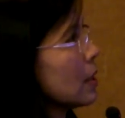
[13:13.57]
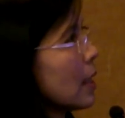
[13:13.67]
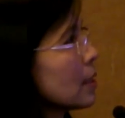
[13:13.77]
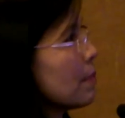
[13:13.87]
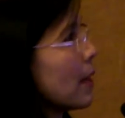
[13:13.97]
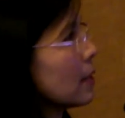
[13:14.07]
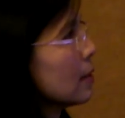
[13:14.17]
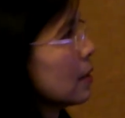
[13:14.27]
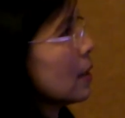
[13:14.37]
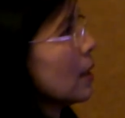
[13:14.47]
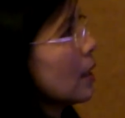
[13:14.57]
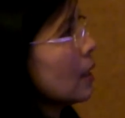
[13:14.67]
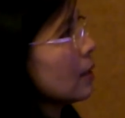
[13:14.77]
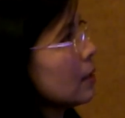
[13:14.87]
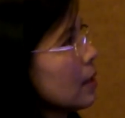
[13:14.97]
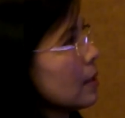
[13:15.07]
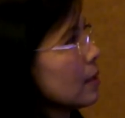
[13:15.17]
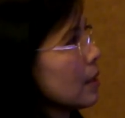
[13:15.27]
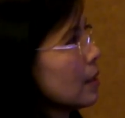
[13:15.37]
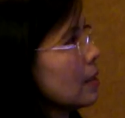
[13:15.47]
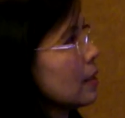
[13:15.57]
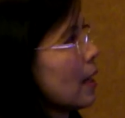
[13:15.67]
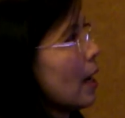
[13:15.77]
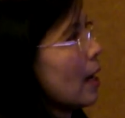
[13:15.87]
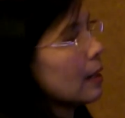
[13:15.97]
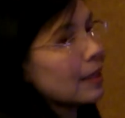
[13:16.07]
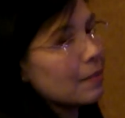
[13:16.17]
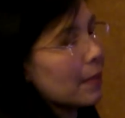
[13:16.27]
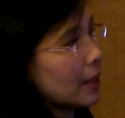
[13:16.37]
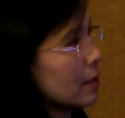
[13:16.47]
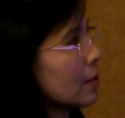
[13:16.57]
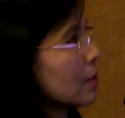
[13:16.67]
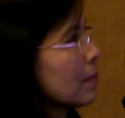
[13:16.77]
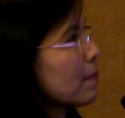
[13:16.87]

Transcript: expectations and limits.